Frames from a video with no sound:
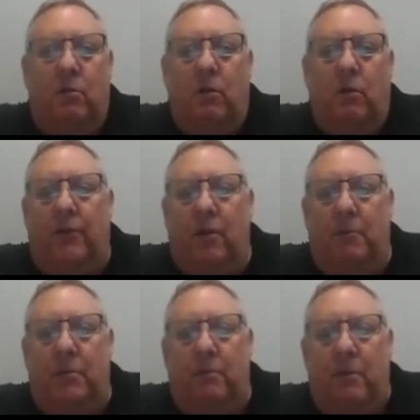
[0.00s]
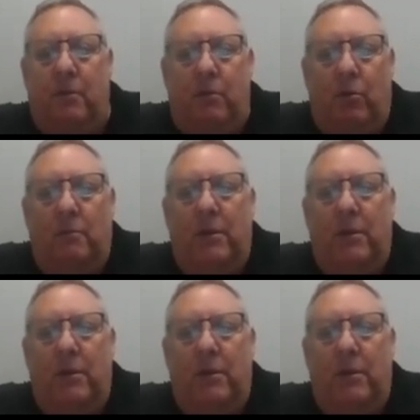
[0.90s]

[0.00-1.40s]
or if you're up in northern